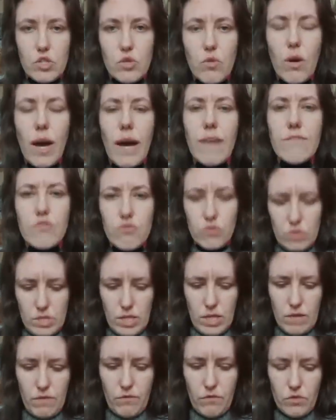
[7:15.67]
You have to
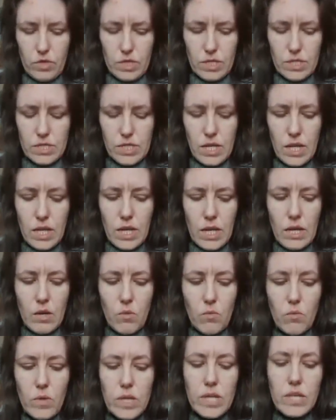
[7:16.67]
stand for this.
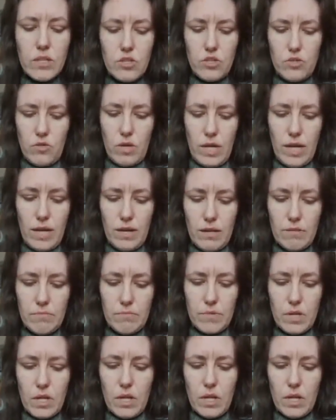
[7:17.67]
We need your help.